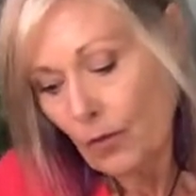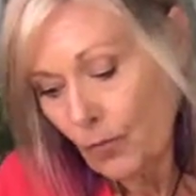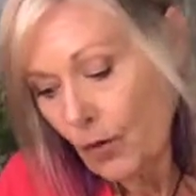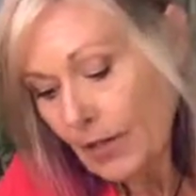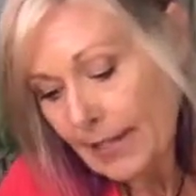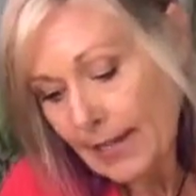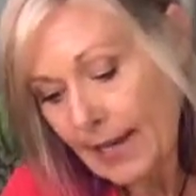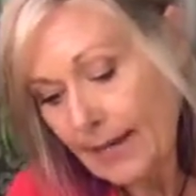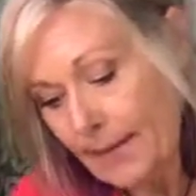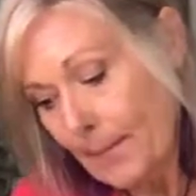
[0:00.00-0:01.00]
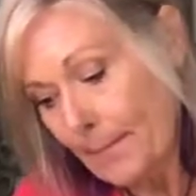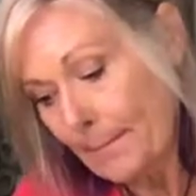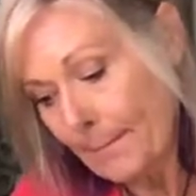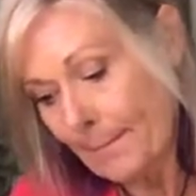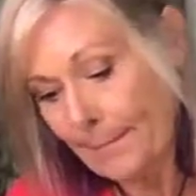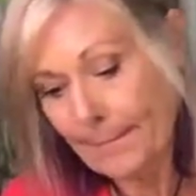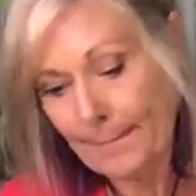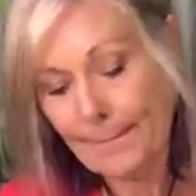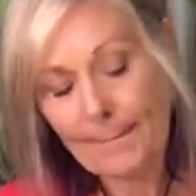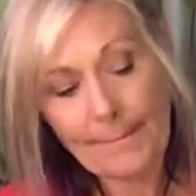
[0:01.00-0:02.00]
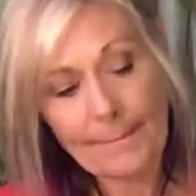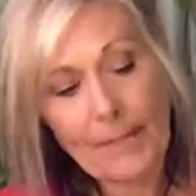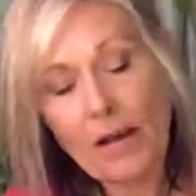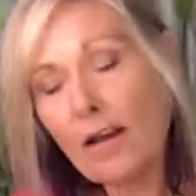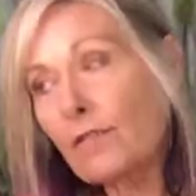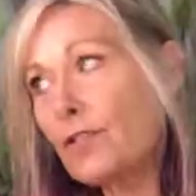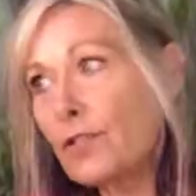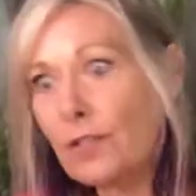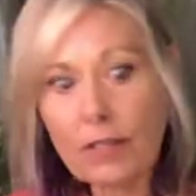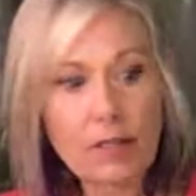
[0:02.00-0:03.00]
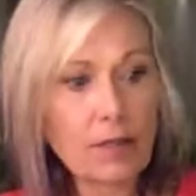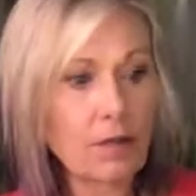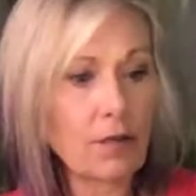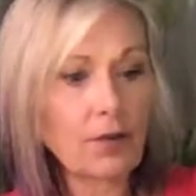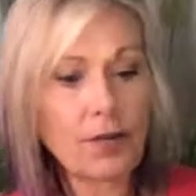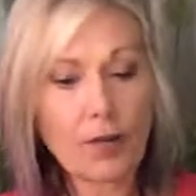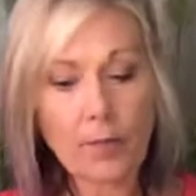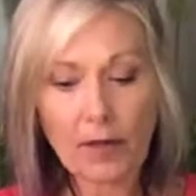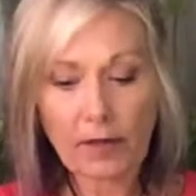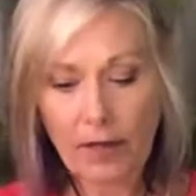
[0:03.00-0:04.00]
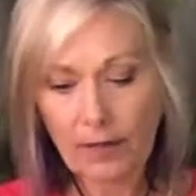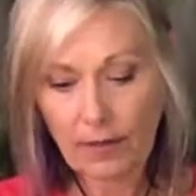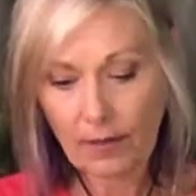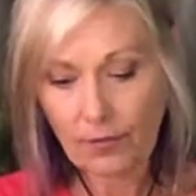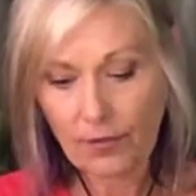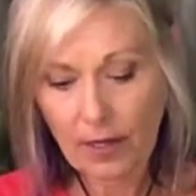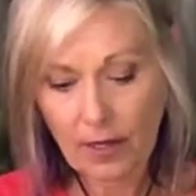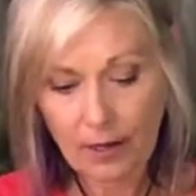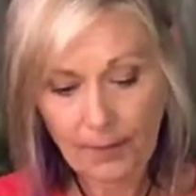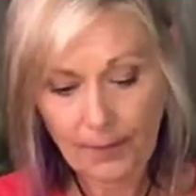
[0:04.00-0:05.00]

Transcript: Rhodozite. Oh, I was just hearing about that the other day.